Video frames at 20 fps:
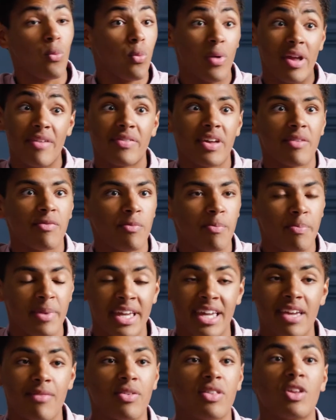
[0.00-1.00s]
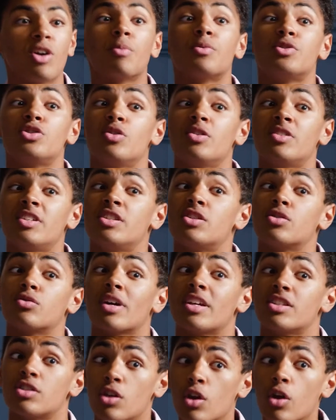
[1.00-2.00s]
We've been given the opportunity to
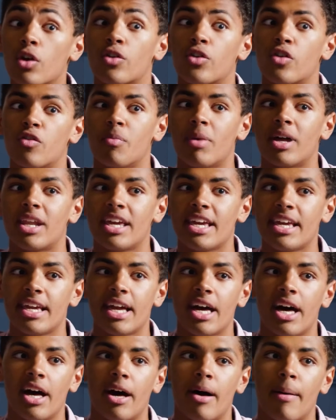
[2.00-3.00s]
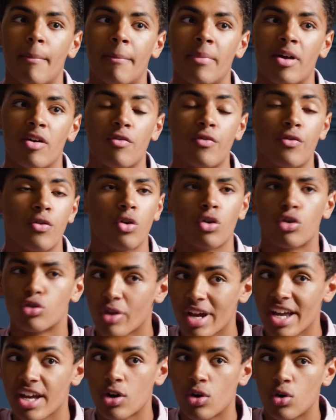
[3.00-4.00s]
raise lots of money for
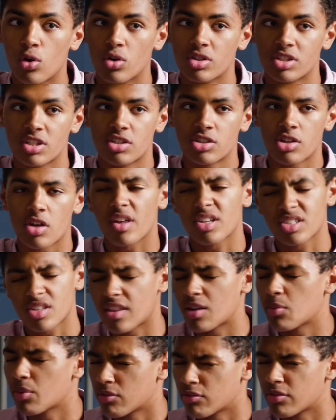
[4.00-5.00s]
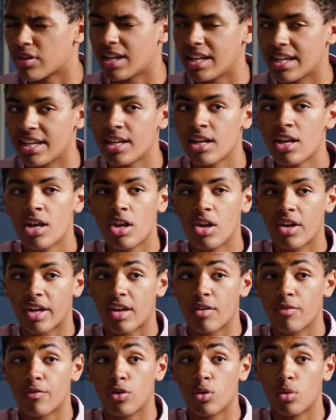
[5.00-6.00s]
great causes, so that's something we're really
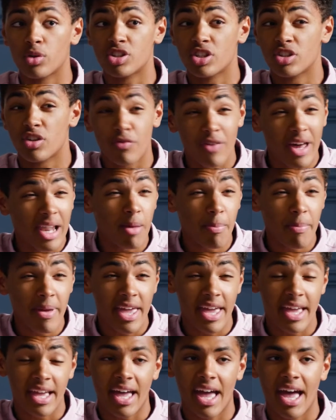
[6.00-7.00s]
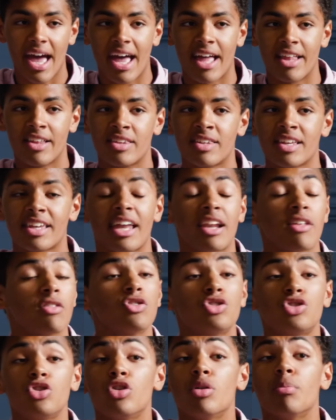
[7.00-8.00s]
looking forward to developing and getting
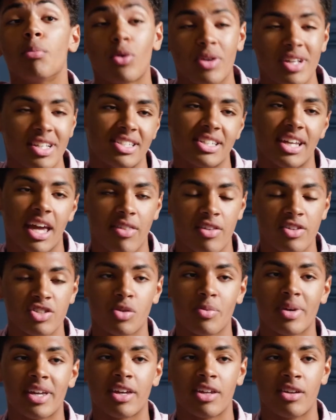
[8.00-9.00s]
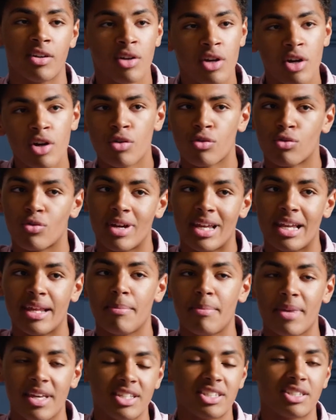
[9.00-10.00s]
the student body together so we can
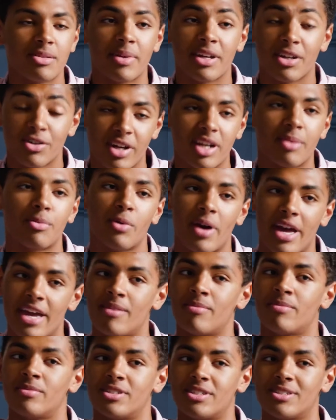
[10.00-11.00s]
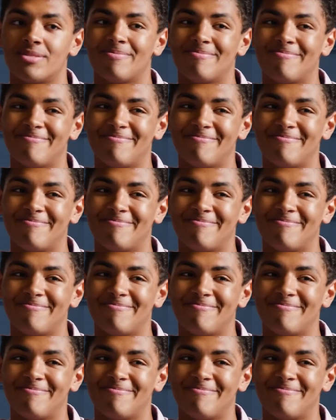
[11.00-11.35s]
really meet some incredible aims.